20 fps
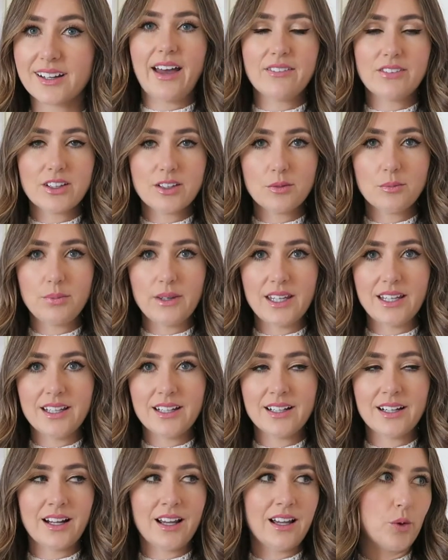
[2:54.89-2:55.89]
Having
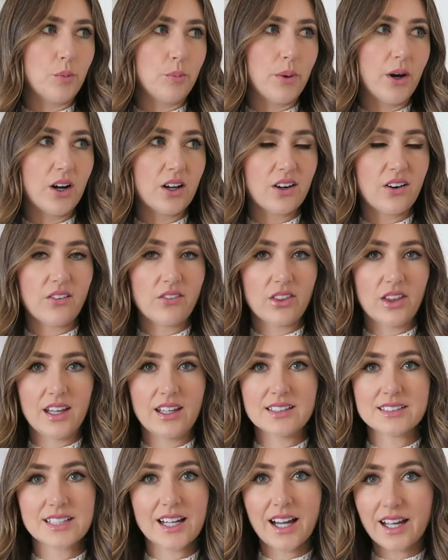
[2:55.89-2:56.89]
been part of the
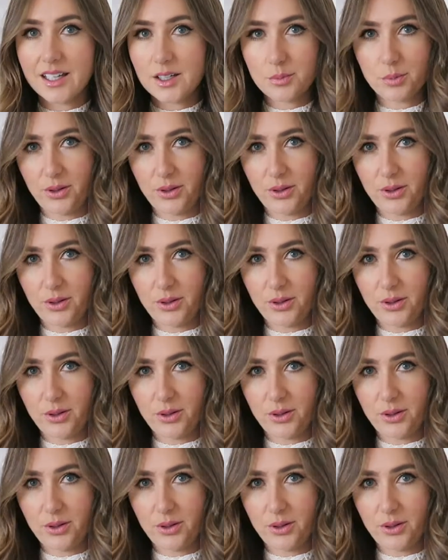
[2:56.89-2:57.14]
entire